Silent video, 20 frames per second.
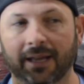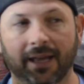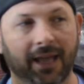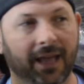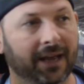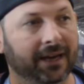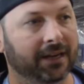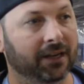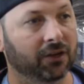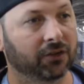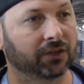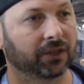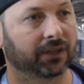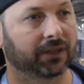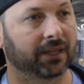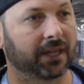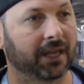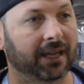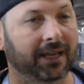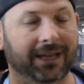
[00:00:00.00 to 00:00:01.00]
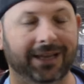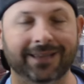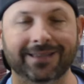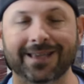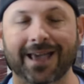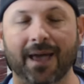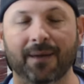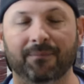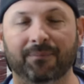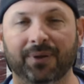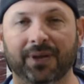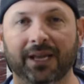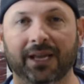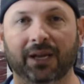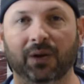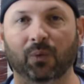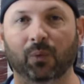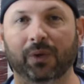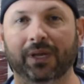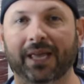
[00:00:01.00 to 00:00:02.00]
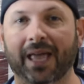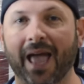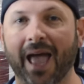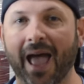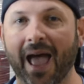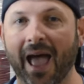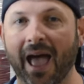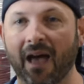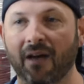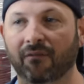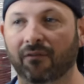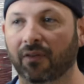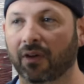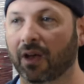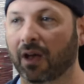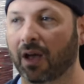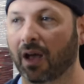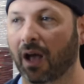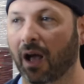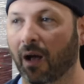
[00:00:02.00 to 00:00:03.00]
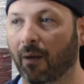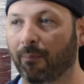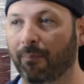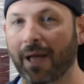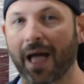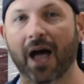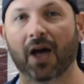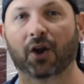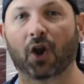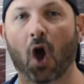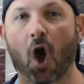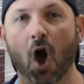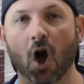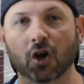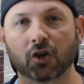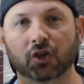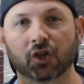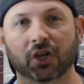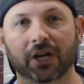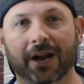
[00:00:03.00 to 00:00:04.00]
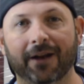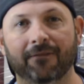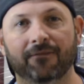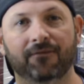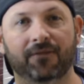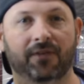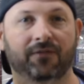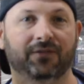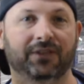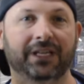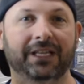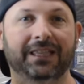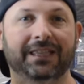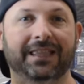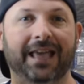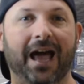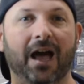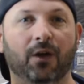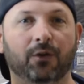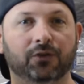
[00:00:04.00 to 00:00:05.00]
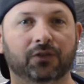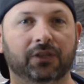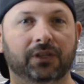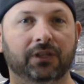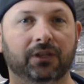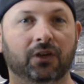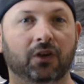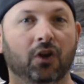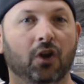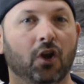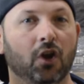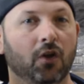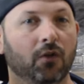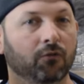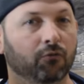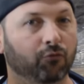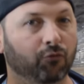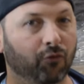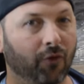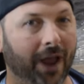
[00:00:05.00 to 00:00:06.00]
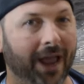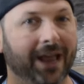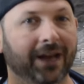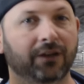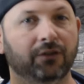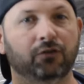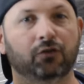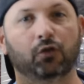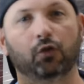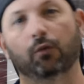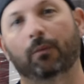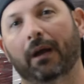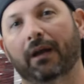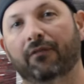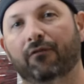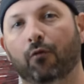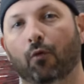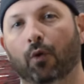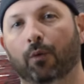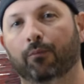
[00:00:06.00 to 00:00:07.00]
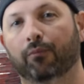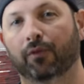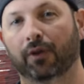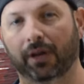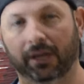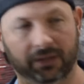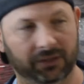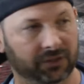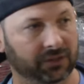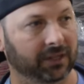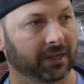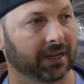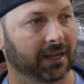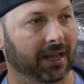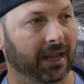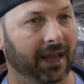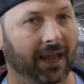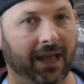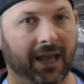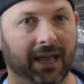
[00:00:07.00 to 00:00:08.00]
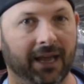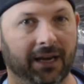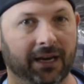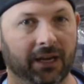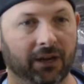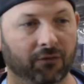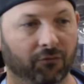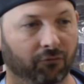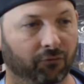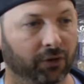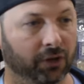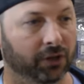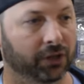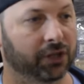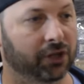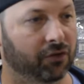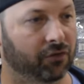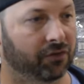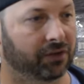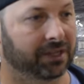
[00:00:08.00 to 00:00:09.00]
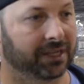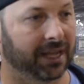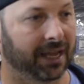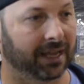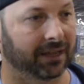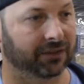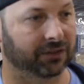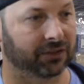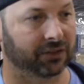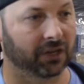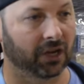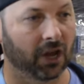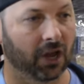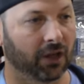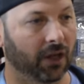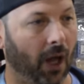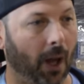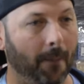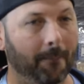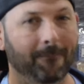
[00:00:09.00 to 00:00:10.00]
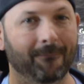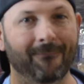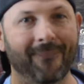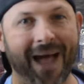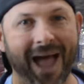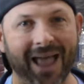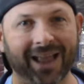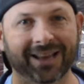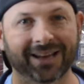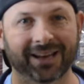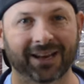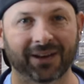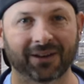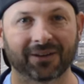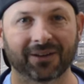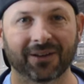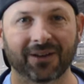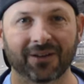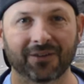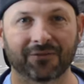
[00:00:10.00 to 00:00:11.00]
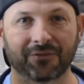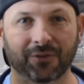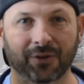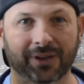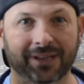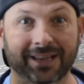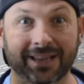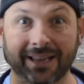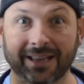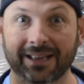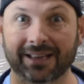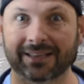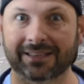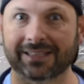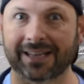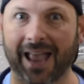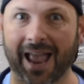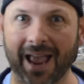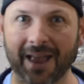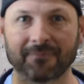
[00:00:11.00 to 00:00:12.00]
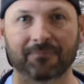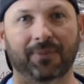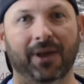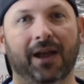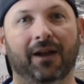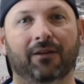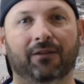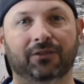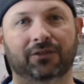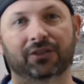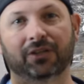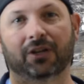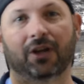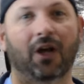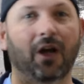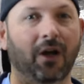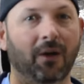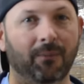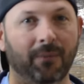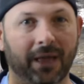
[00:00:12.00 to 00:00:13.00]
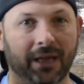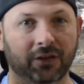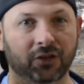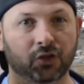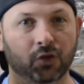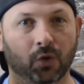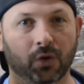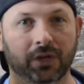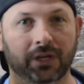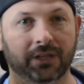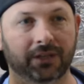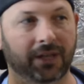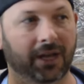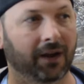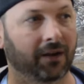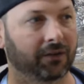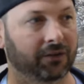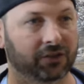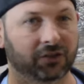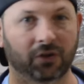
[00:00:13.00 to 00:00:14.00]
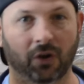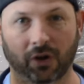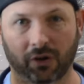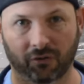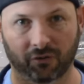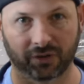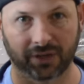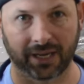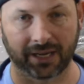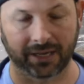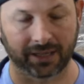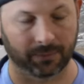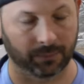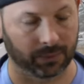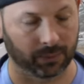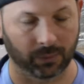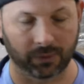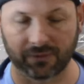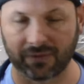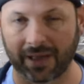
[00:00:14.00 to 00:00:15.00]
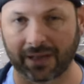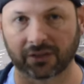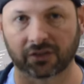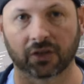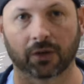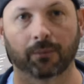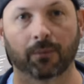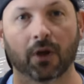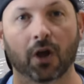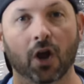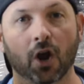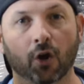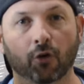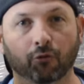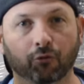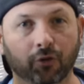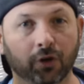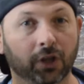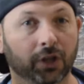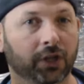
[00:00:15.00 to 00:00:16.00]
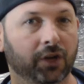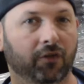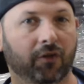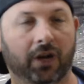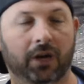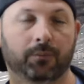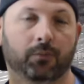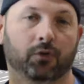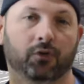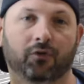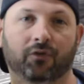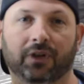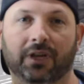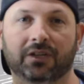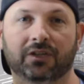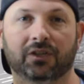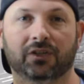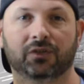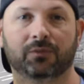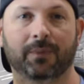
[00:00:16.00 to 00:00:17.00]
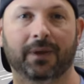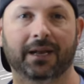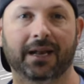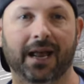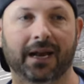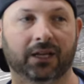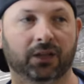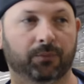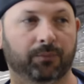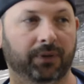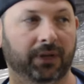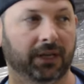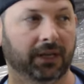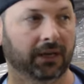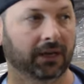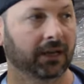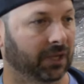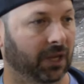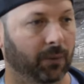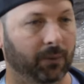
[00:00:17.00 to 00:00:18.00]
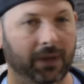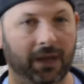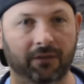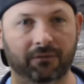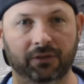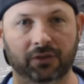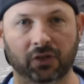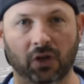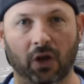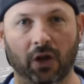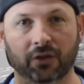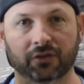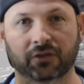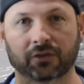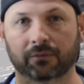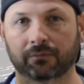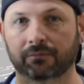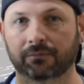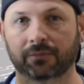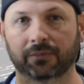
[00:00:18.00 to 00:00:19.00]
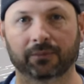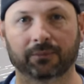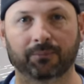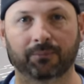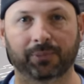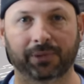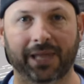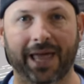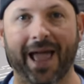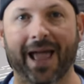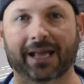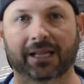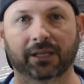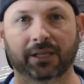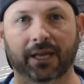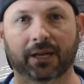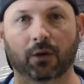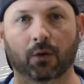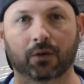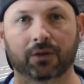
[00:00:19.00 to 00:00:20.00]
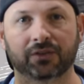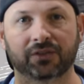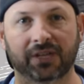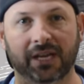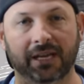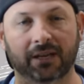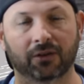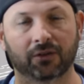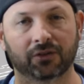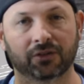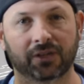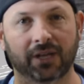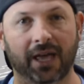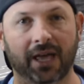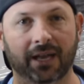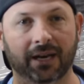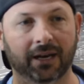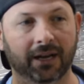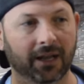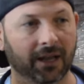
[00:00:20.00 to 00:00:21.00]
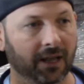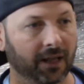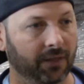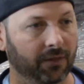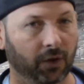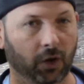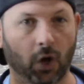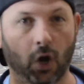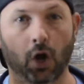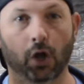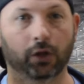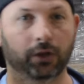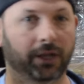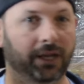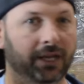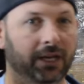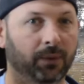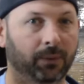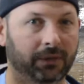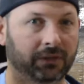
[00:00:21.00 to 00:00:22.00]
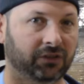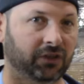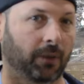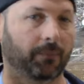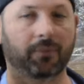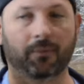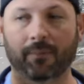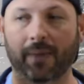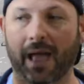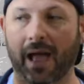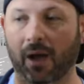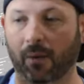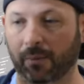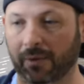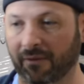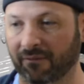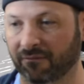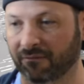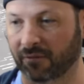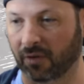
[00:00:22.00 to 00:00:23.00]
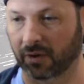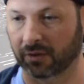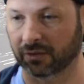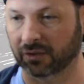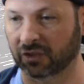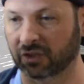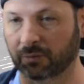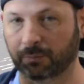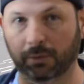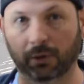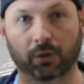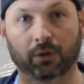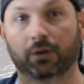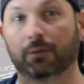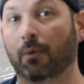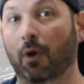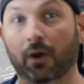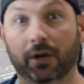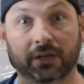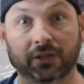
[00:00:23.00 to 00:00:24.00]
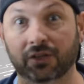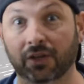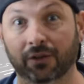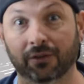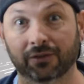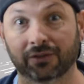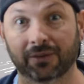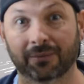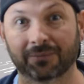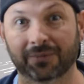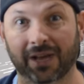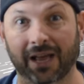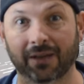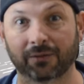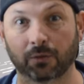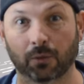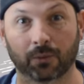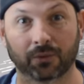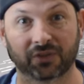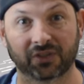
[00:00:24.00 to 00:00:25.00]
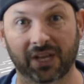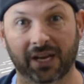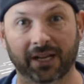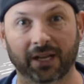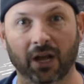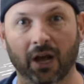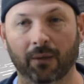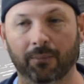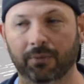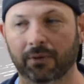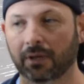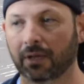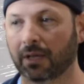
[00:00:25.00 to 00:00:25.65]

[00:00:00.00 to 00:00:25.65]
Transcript: And here's the thing, in that pit, we have about 150,000 red 2x4 bricks. And it really creates a magnet for kids and parents to come and join in there and start creating. I mean, we've had some really incredible creations made out of the pit, and we have these awesome black Lego containers that they're all in, and we dump them out. We have fun spilling them on each other sometimes when we're setting up.